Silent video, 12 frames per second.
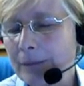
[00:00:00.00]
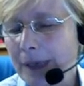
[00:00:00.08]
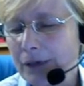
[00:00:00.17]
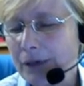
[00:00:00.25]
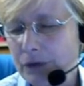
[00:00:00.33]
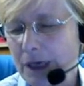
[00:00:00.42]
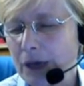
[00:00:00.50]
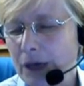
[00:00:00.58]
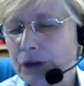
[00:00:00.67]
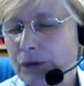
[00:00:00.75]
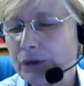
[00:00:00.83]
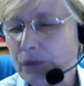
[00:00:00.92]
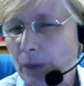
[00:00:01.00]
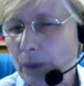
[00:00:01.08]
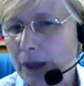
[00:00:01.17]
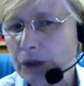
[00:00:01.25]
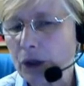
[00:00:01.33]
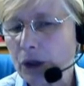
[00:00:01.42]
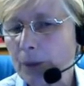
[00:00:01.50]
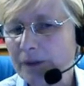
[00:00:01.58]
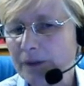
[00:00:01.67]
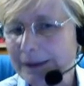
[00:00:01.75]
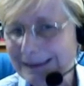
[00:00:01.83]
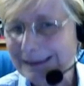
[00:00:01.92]
introductions,
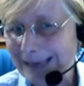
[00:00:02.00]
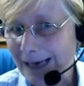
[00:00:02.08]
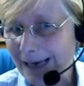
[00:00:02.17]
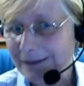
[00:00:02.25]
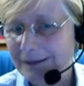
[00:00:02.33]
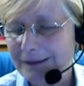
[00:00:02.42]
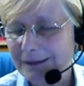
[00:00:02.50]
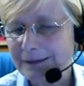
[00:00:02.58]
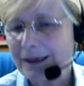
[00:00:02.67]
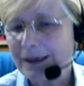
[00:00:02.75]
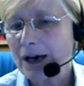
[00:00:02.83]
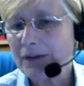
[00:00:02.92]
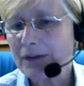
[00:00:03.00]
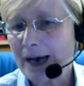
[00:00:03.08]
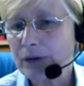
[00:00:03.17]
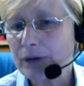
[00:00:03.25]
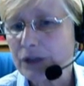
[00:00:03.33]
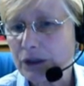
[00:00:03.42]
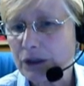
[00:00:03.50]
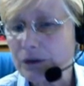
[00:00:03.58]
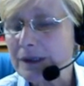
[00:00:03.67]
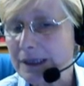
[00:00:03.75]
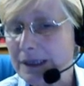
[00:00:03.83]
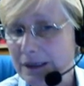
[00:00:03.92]
workshops, and classes of how to
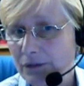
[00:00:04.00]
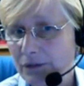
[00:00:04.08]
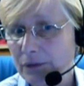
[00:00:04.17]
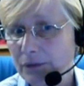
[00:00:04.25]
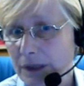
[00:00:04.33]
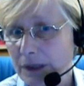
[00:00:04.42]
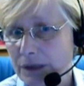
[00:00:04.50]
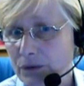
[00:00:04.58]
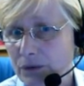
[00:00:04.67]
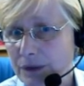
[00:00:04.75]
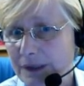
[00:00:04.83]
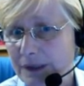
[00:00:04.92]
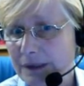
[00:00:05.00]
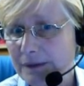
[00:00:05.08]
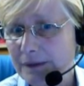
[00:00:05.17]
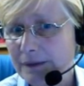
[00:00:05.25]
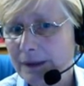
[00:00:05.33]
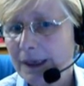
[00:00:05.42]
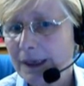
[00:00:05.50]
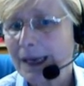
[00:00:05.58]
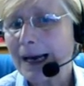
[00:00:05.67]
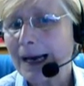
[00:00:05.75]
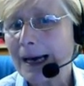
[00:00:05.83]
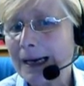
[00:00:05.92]
use these different resources.
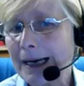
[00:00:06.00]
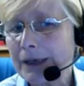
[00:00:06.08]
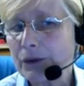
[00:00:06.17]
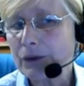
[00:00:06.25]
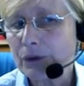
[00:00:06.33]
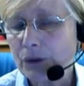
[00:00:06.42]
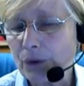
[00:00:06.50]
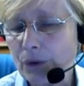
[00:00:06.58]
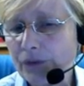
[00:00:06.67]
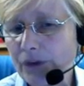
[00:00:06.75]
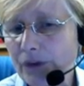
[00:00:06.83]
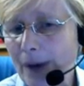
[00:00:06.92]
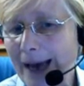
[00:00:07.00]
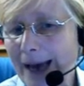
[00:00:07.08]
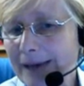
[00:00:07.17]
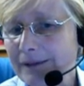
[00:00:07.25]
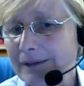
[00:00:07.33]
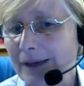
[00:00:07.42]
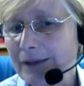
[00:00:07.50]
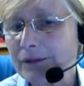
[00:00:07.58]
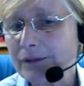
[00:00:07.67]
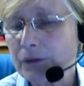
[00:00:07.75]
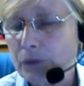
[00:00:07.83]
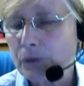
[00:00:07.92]
You can also
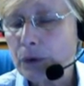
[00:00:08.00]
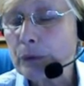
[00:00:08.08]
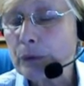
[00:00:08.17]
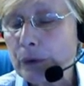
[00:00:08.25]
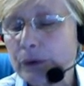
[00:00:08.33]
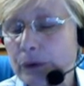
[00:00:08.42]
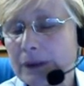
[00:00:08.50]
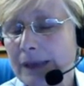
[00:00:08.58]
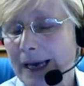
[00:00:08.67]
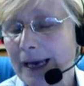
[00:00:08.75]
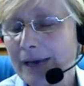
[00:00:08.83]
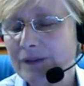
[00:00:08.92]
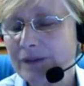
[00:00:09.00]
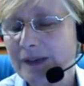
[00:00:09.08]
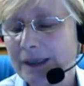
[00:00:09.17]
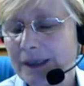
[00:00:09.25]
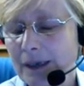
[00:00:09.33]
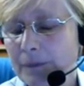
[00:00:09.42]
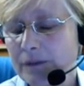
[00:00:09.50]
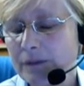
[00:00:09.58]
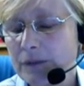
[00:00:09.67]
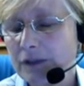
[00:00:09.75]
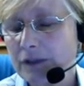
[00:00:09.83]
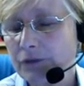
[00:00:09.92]
access through Moodle. I have set up
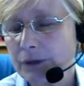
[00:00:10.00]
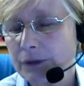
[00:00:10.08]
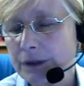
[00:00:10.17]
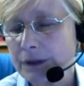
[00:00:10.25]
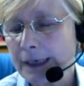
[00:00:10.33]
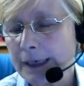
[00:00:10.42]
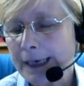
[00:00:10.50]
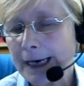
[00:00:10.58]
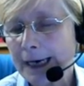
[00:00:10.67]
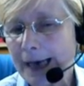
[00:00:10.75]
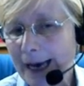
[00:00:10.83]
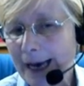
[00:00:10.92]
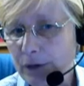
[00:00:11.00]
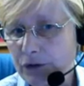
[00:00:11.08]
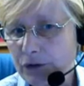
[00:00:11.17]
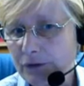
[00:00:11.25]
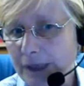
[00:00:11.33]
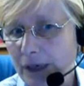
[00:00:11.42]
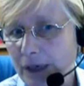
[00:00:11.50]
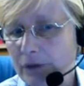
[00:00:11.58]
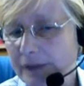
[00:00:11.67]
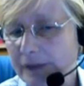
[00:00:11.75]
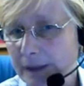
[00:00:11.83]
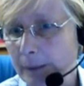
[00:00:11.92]
some different how-to
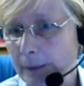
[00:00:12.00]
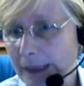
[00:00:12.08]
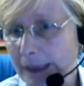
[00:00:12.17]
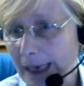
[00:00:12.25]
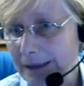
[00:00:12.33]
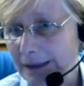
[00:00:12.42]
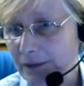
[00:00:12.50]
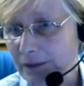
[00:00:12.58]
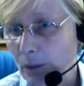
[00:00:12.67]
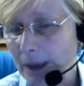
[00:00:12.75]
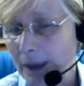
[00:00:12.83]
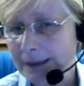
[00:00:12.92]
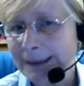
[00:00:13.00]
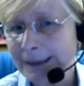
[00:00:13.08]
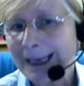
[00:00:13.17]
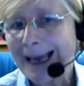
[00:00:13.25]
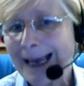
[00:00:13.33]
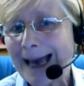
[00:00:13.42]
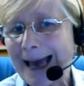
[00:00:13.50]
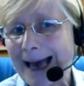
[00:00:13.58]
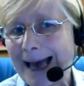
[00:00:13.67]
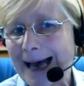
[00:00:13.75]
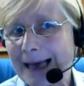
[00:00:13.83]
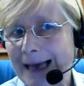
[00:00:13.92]
videos, a little bit like this one,
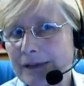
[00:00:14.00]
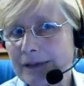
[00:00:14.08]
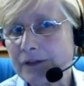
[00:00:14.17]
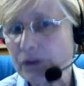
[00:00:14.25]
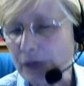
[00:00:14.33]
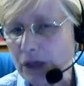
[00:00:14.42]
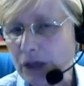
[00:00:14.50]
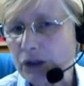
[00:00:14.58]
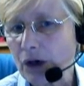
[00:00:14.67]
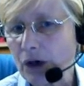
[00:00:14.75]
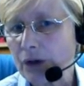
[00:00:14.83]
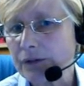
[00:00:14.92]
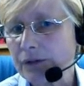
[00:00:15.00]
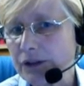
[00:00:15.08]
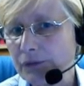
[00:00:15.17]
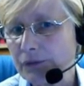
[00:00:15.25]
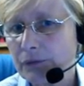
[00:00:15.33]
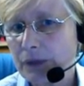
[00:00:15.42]
and screenshots, different